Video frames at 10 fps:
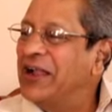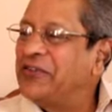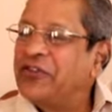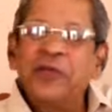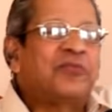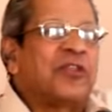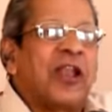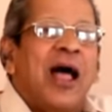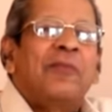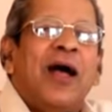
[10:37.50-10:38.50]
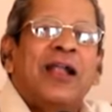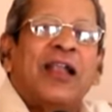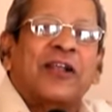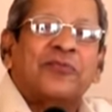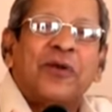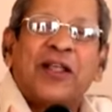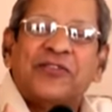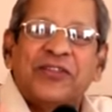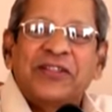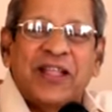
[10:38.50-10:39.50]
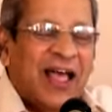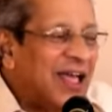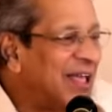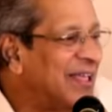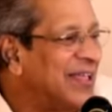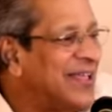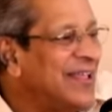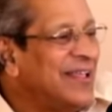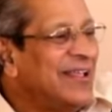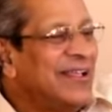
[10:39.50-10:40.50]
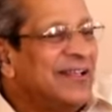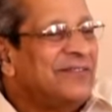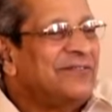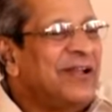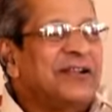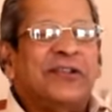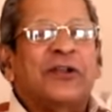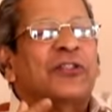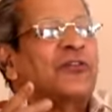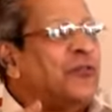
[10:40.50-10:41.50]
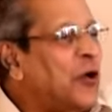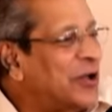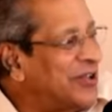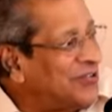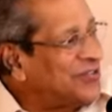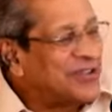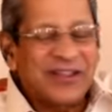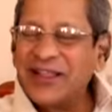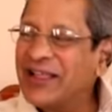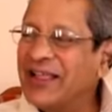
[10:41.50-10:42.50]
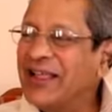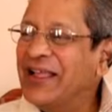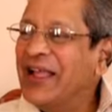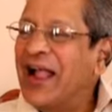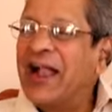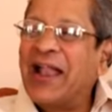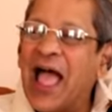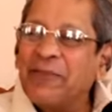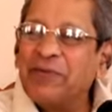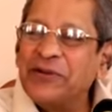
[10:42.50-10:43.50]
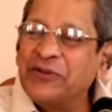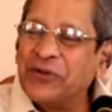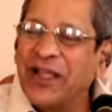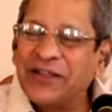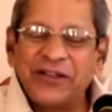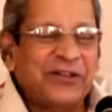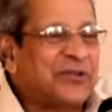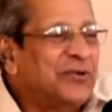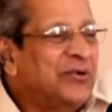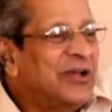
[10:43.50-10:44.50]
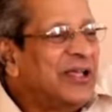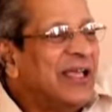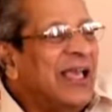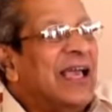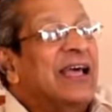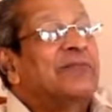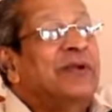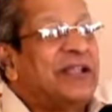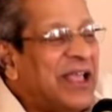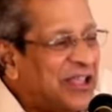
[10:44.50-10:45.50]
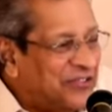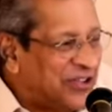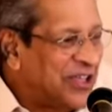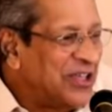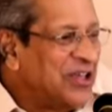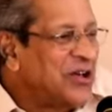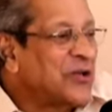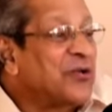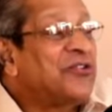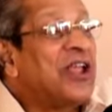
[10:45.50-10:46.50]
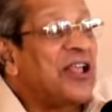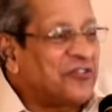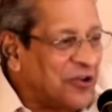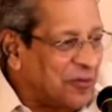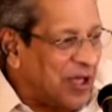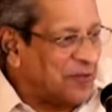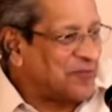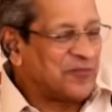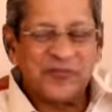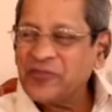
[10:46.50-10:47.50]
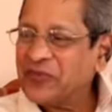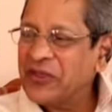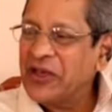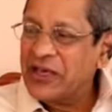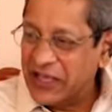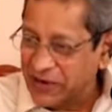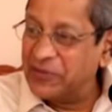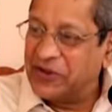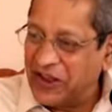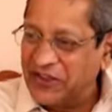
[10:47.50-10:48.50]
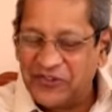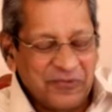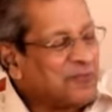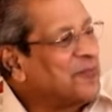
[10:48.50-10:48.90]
It seems Rama and Lakshmana Sita went into the forest and happened to get into a hermitage, Rushyashrama, hermitage.